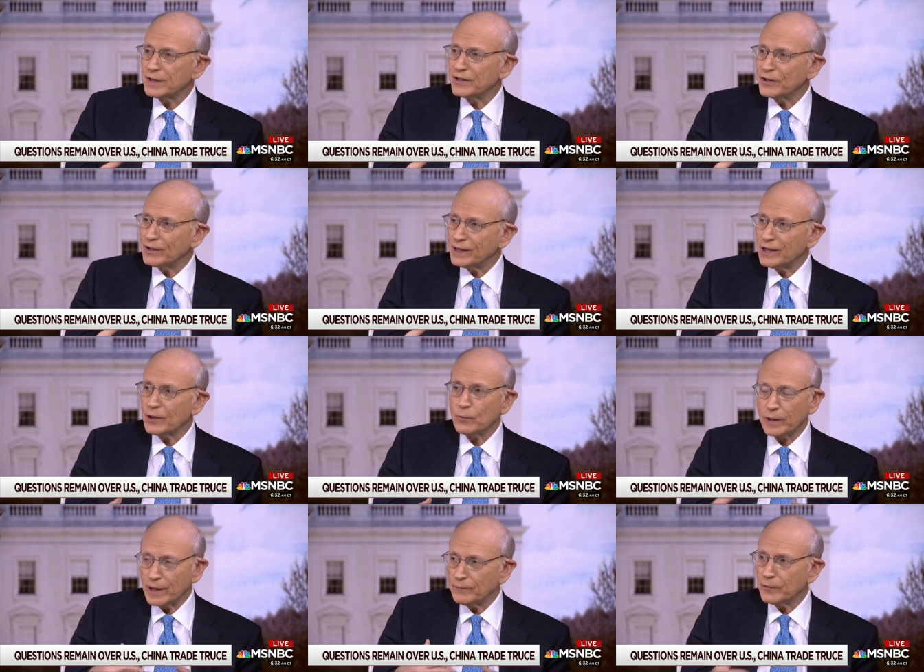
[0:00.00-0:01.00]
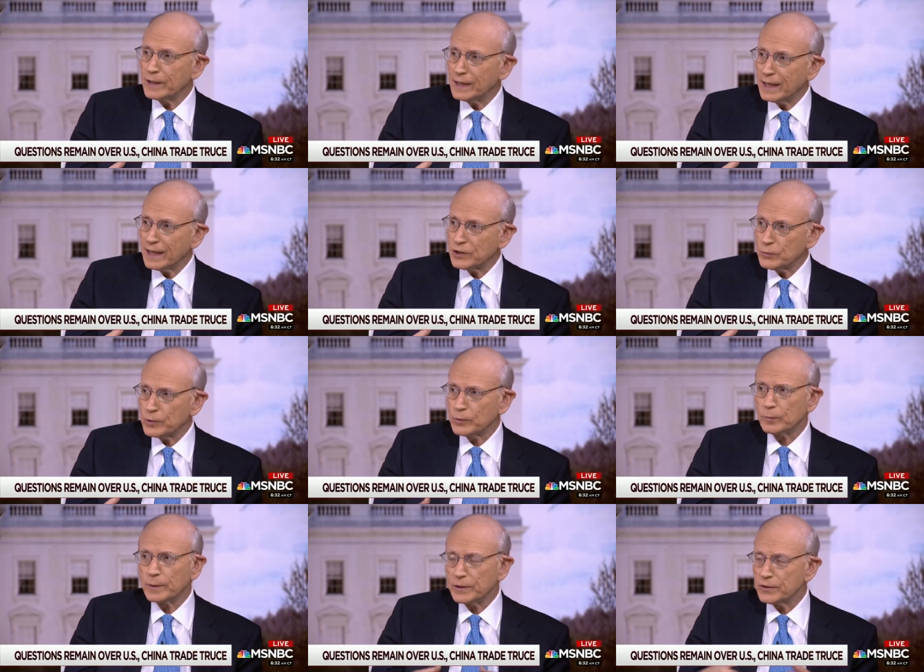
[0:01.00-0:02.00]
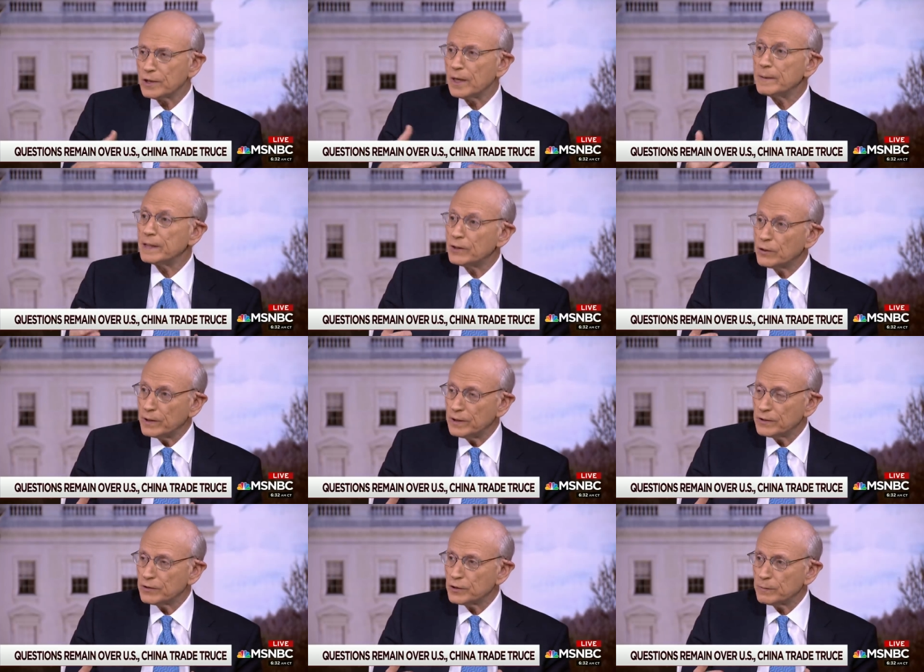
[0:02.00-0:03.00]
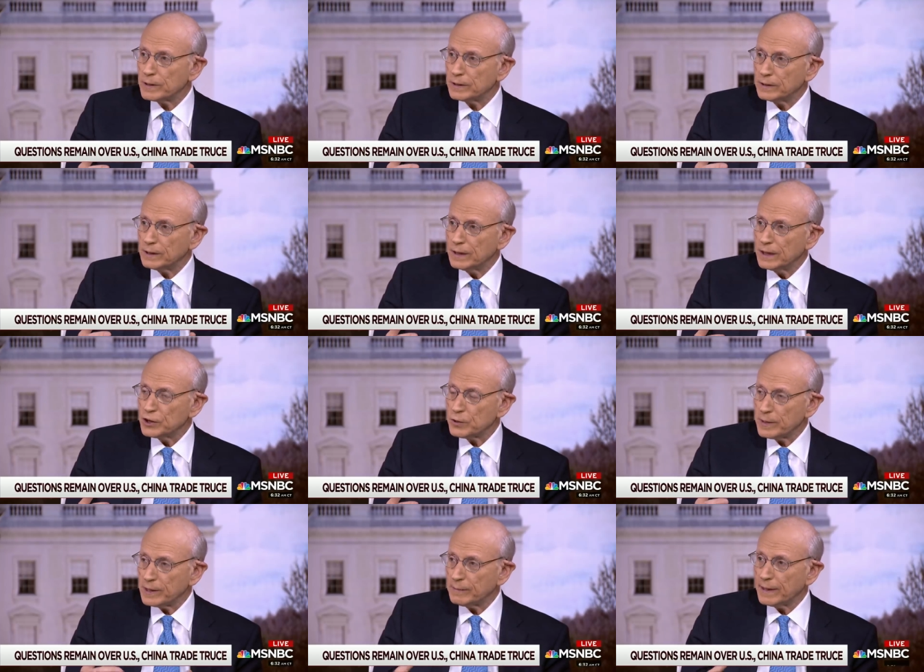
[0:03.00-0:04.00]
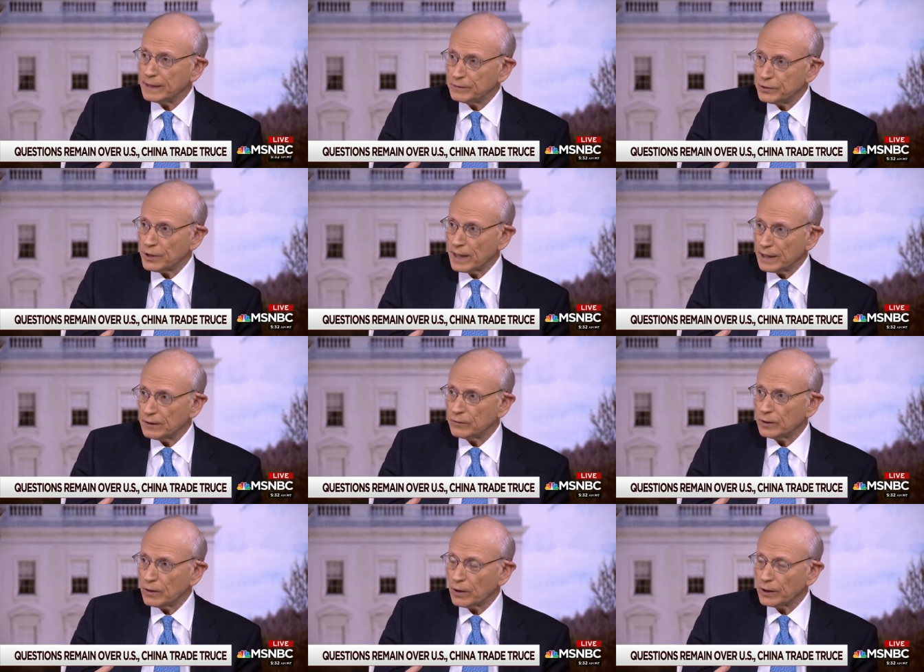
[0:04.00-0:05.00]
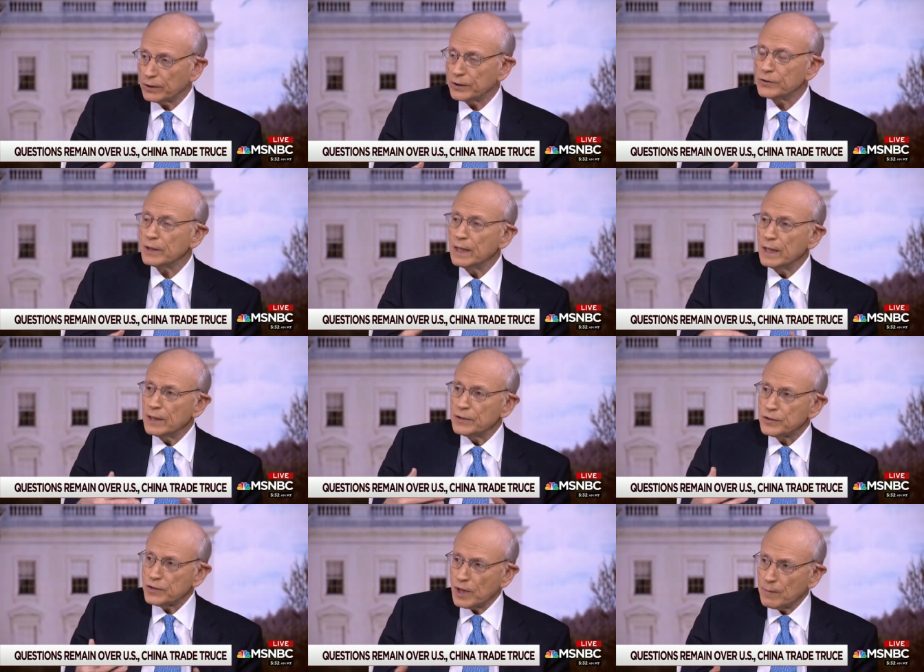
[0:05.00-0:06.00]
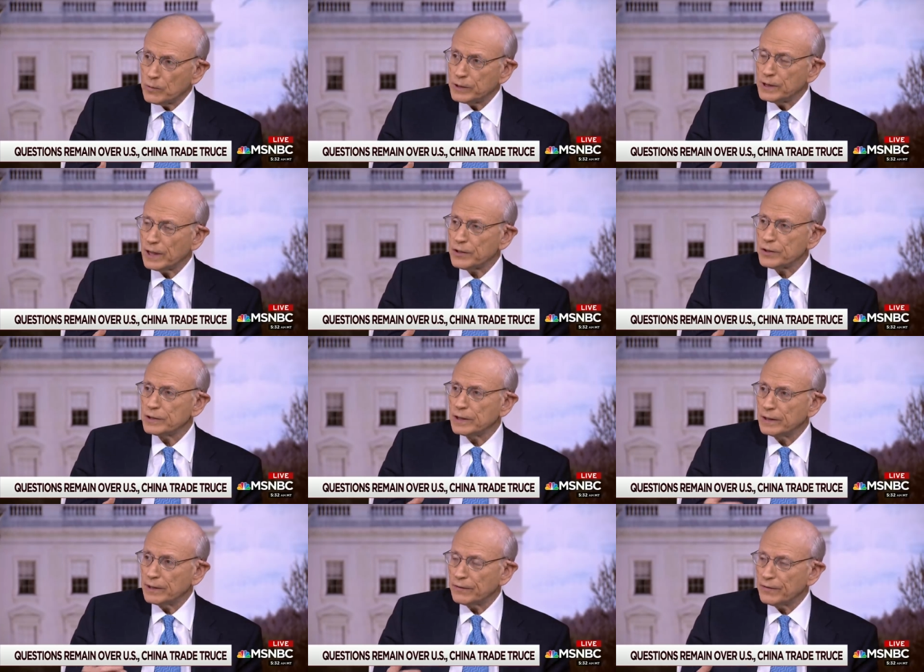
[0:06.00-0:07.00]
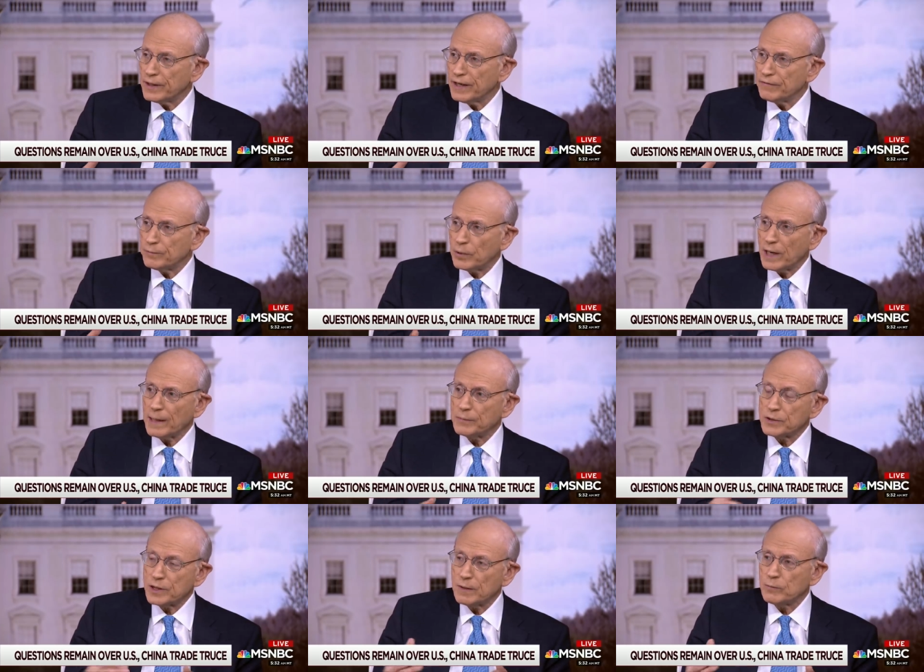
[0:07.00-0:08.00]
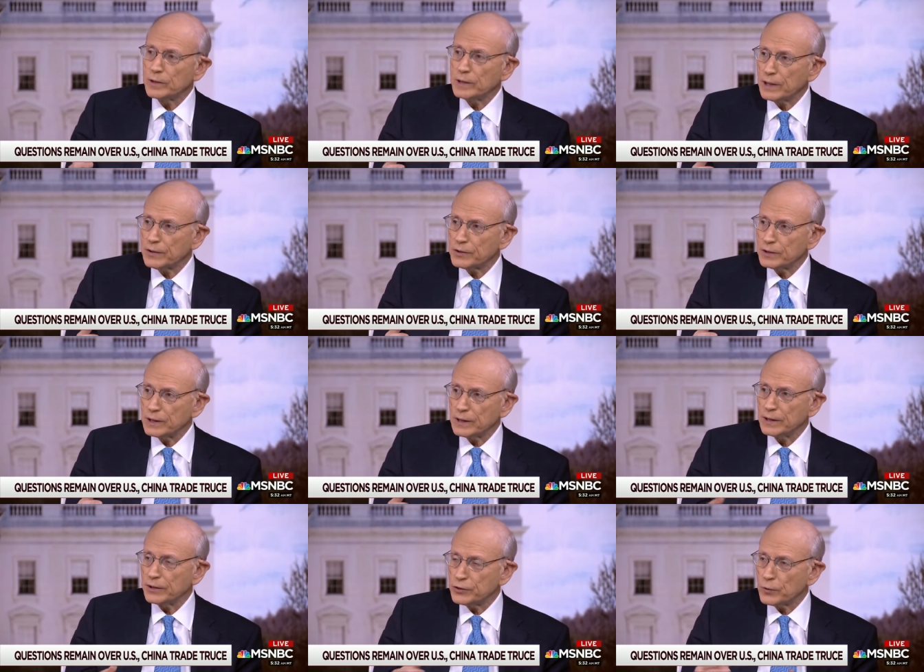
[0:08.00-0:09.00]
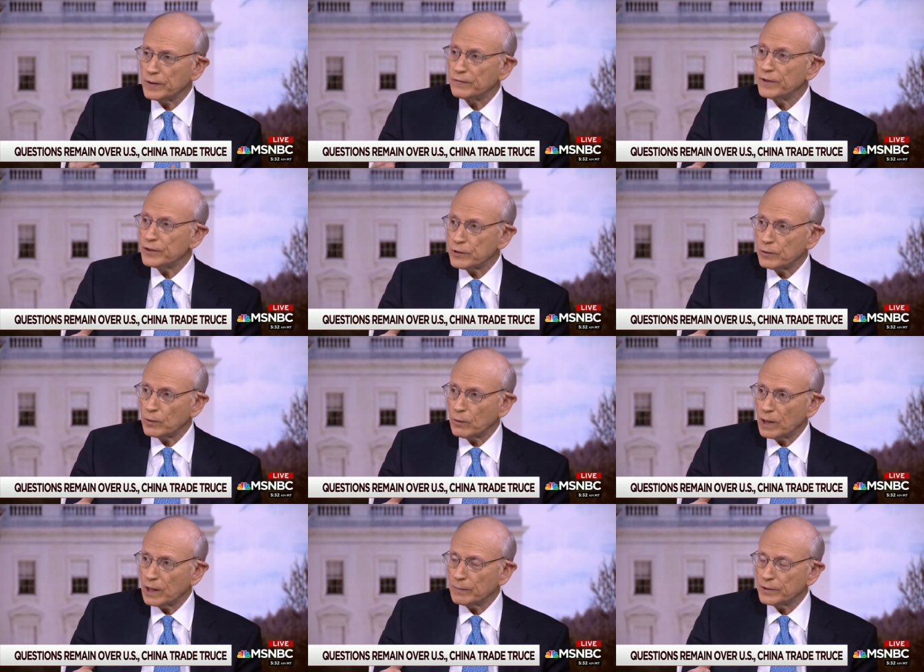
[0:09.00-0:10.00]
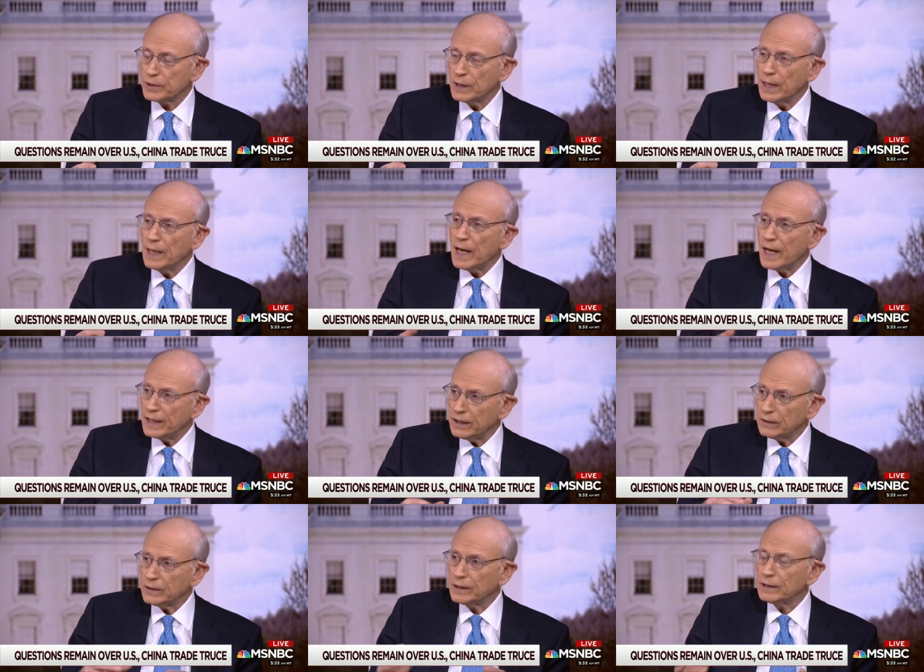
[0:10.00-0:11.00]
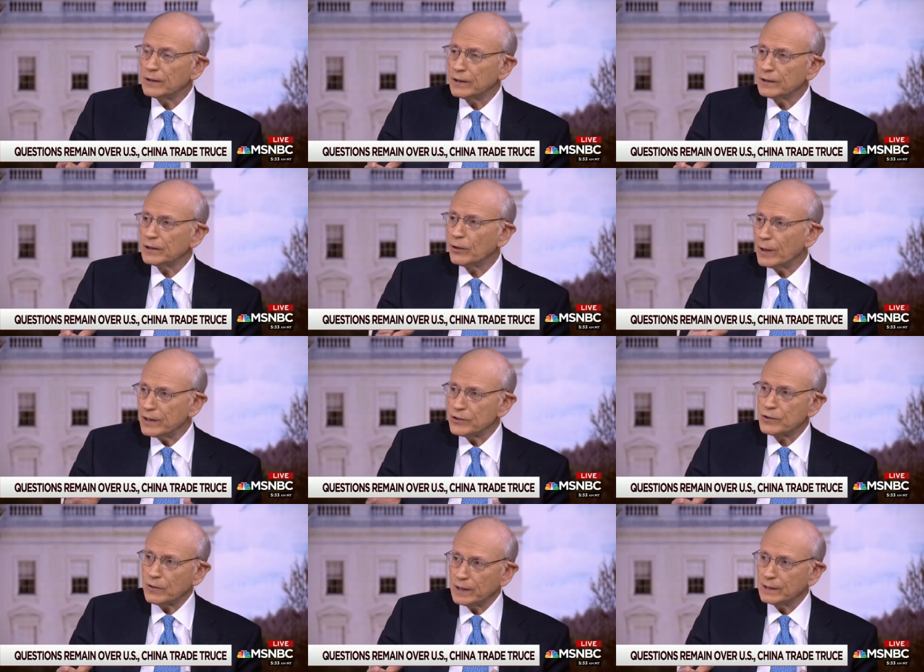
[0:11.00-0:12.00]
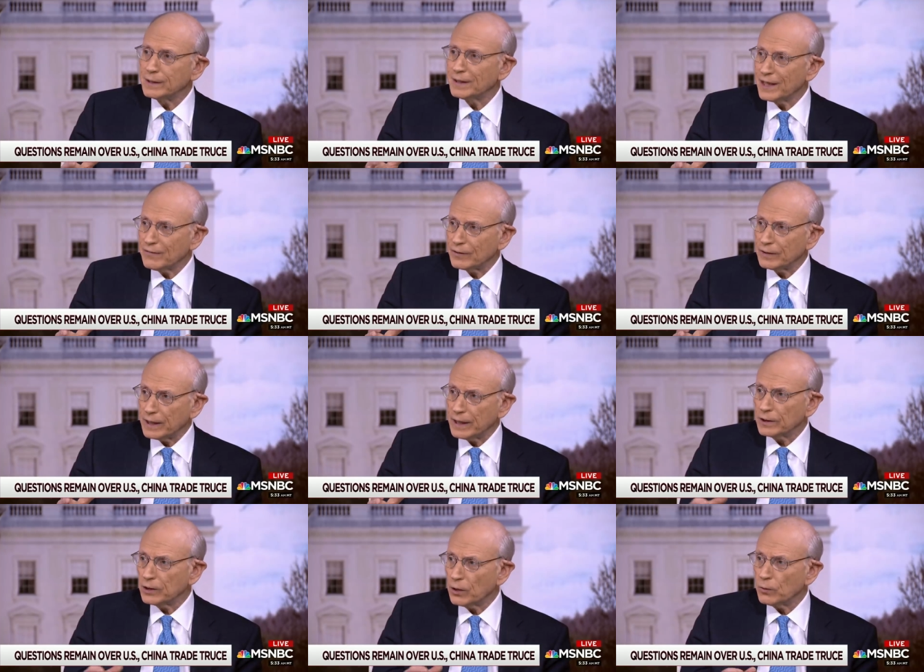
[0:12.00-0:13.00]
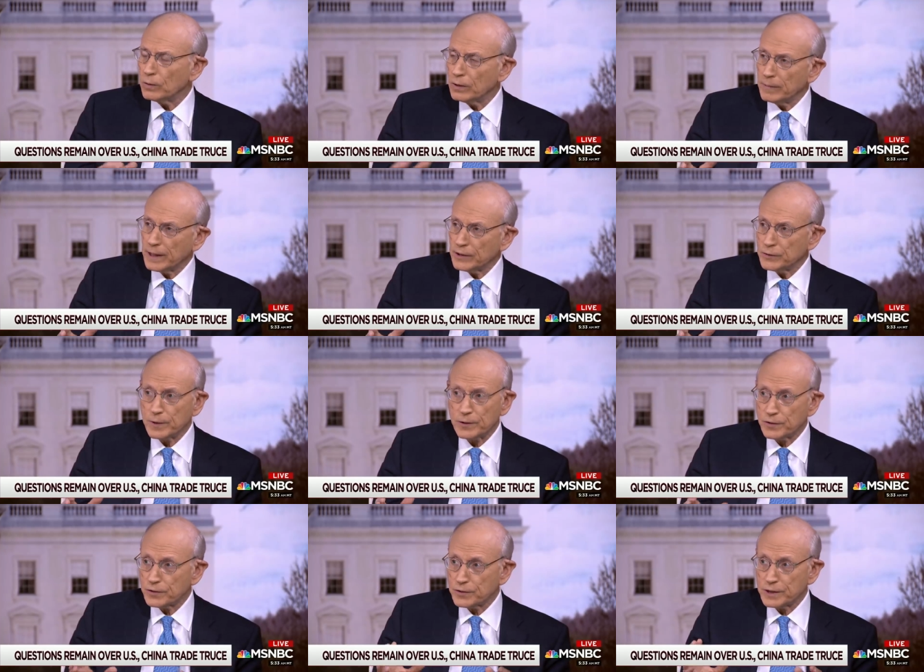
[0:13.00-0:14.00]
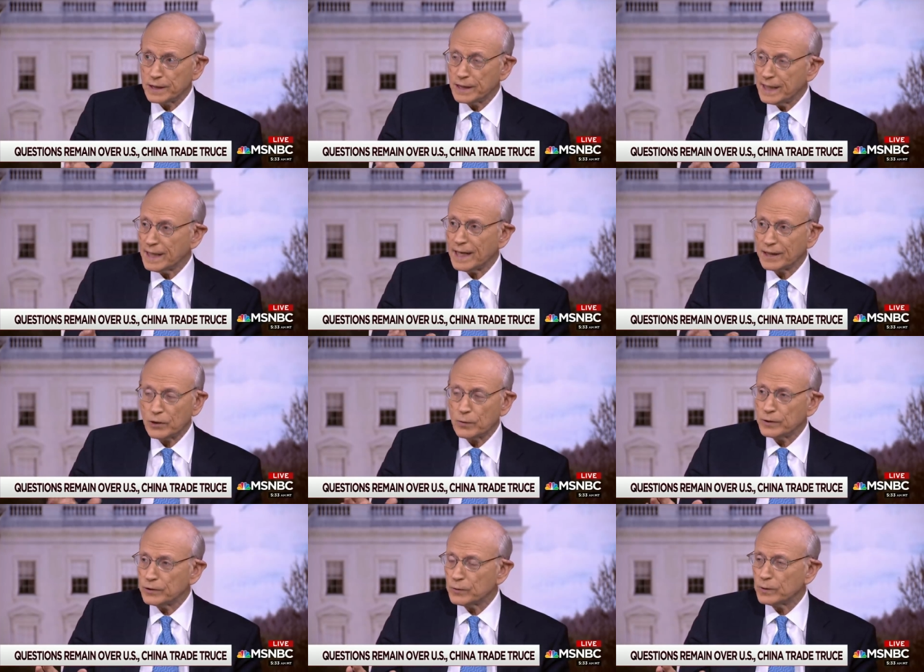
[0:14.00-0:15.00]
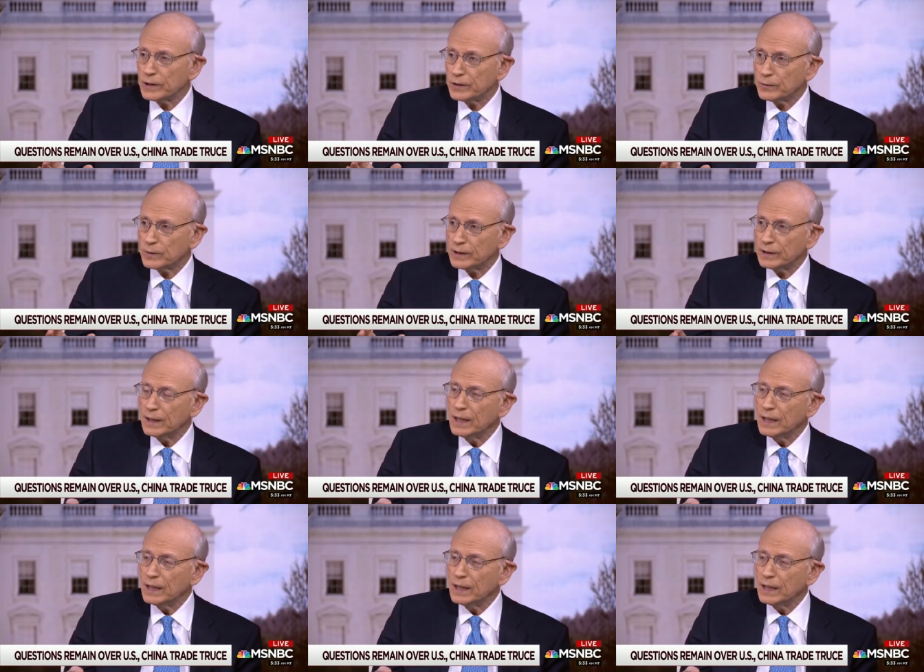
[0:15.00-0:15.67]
to declare whatever he gets, which will be some increase in spend, spending by China on our goods, some reduction in their theft, perhaps some reduction in their joint venture requirements, and he'll declare it the greatest trade deal ever and go about his business. Of course. He cannot go into twenty twenty